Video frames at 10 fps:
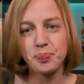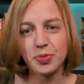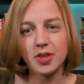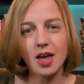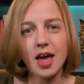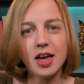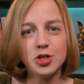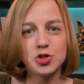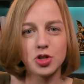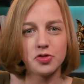The
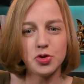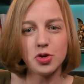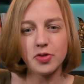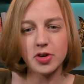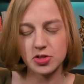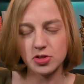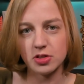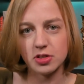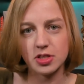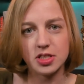age of universal
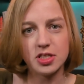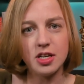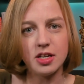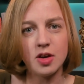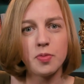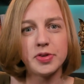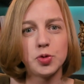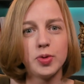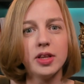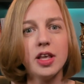deceit in which
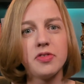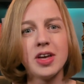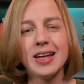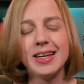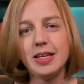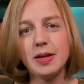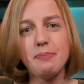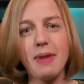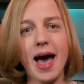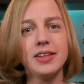we live
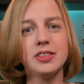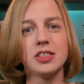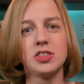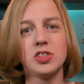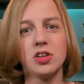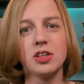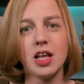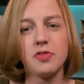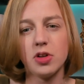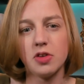demands a certain
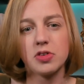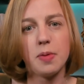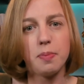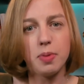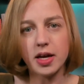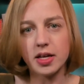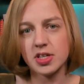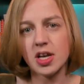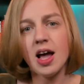level of compliance.